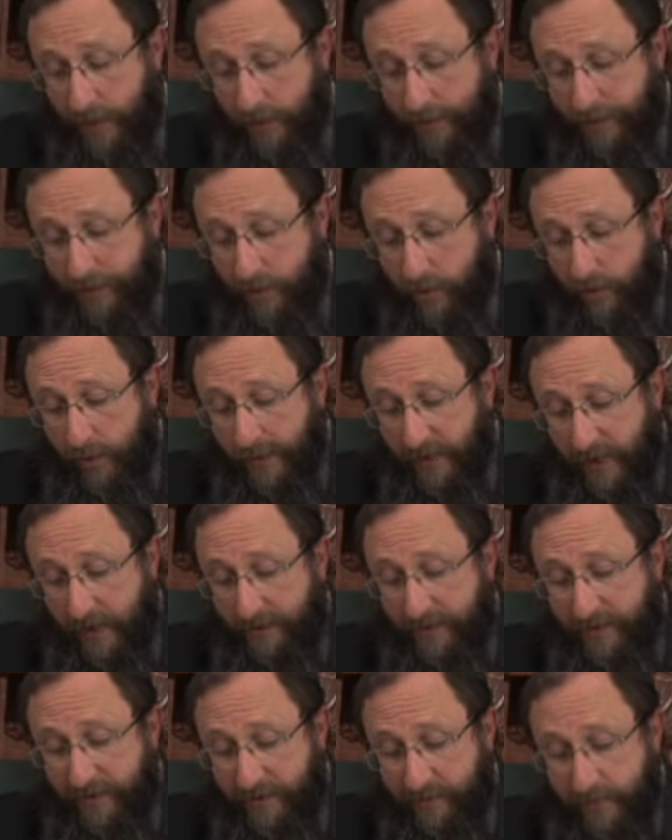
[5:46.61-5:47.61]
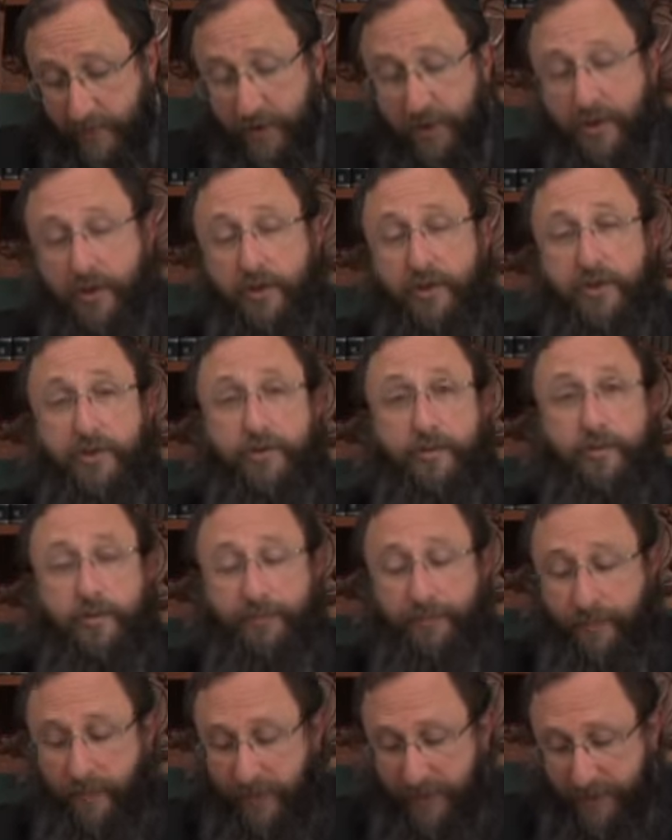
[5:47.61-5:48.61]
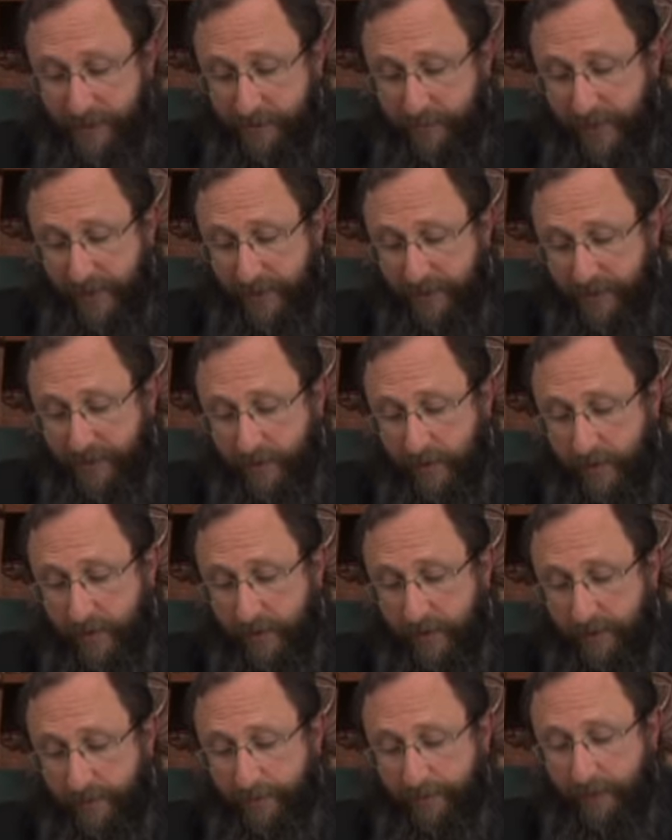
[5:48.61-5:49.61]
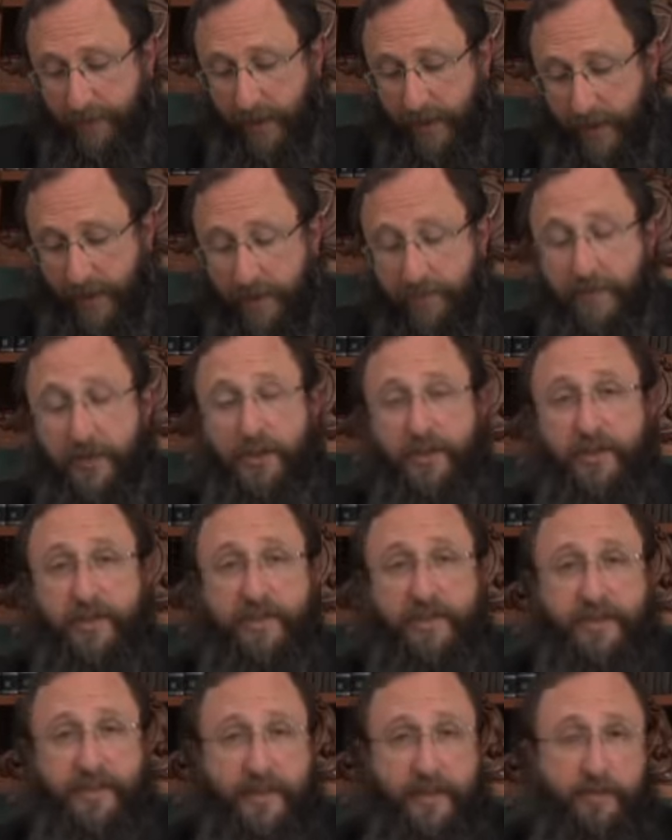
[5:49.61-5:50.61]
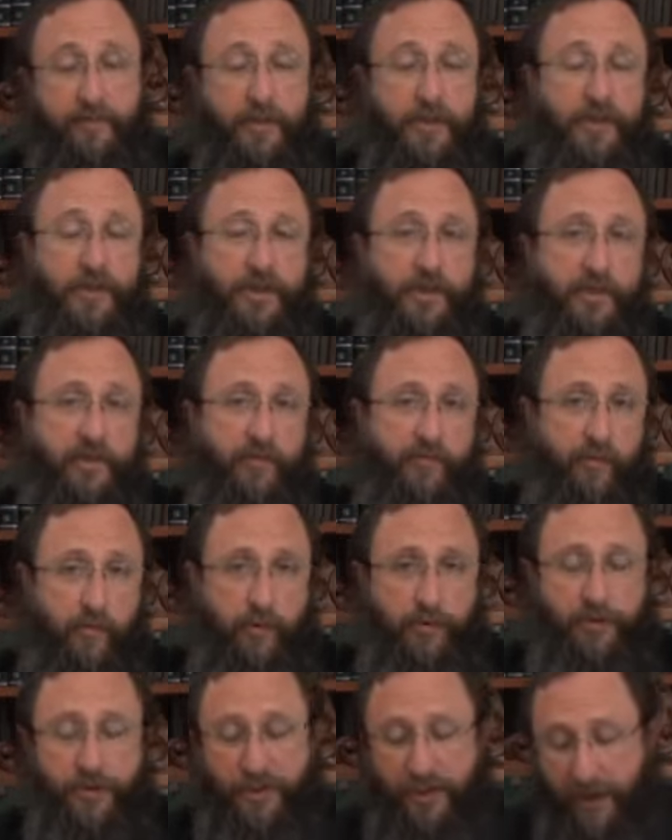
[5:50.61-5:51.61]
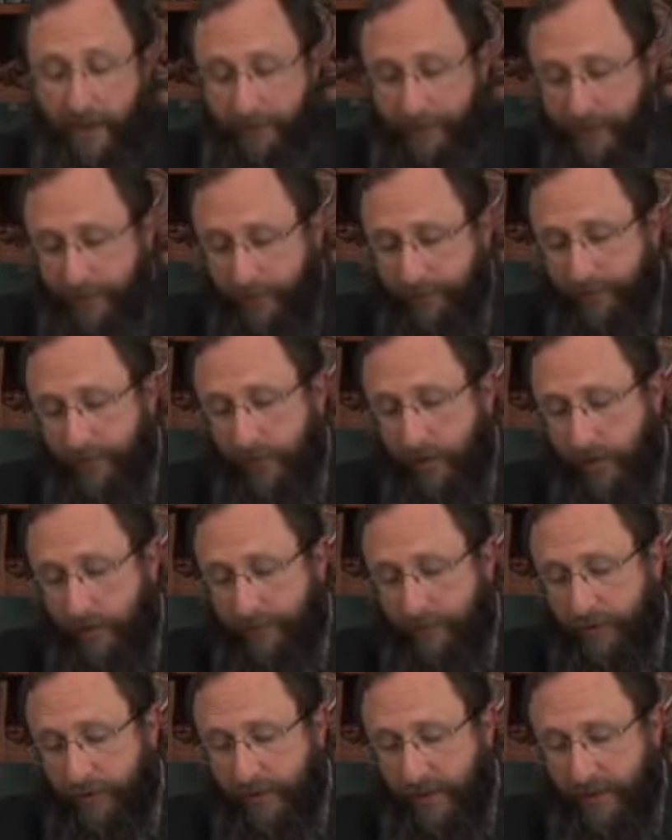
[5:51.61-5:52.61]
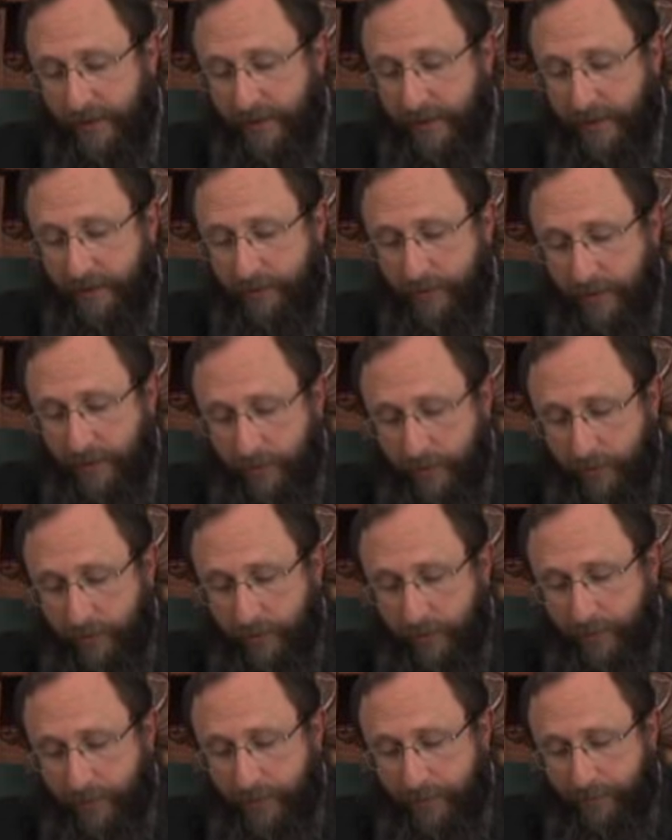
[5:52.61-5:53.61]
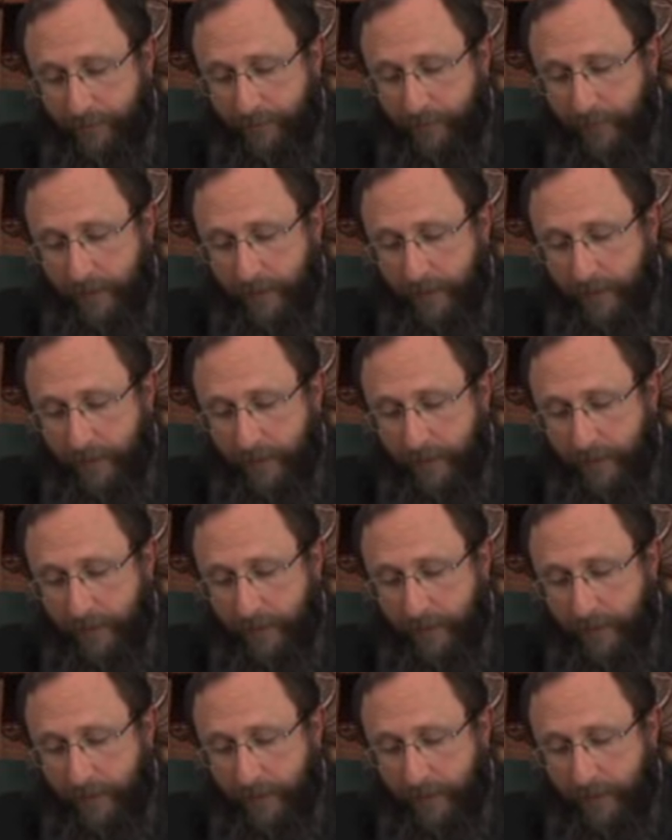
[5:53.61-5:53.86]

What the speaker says: So again, this Mishnah too is based on a Mishnah, the second Mishnah in the 4th chapter of Tractate Midot,